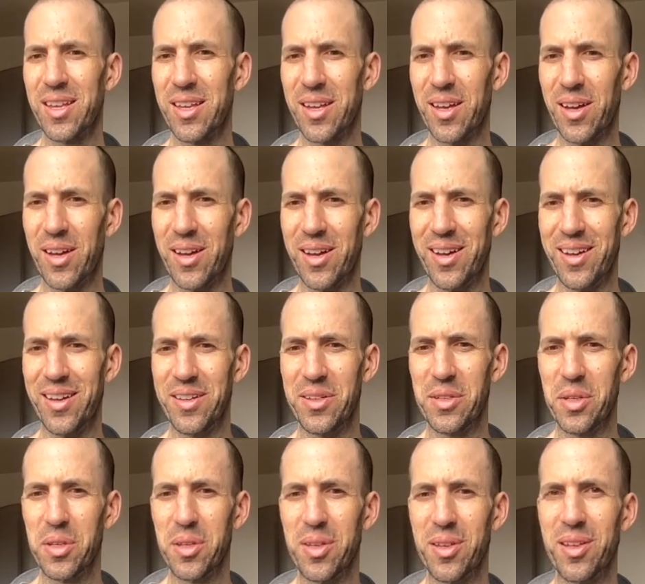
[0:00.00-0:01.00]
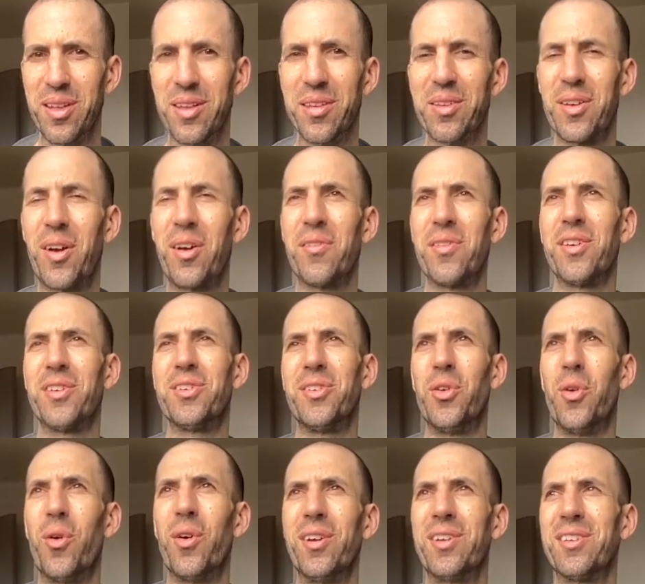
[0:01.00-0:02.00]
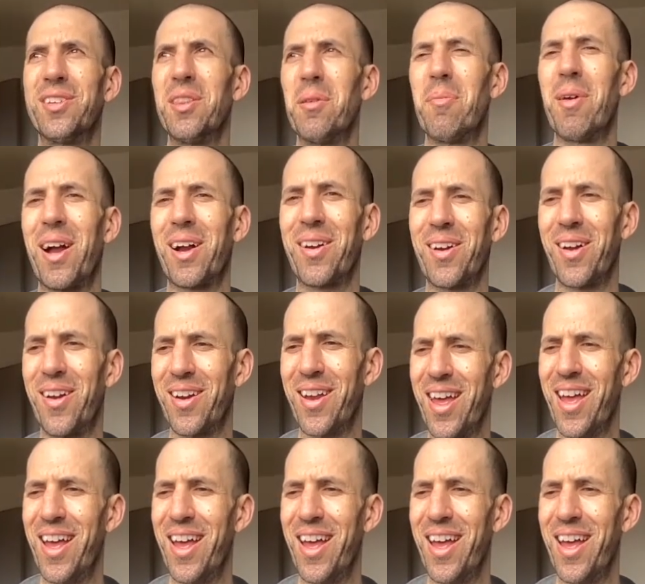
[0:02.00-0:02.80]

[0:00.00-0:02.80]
uh, sorry if there's noise in the background.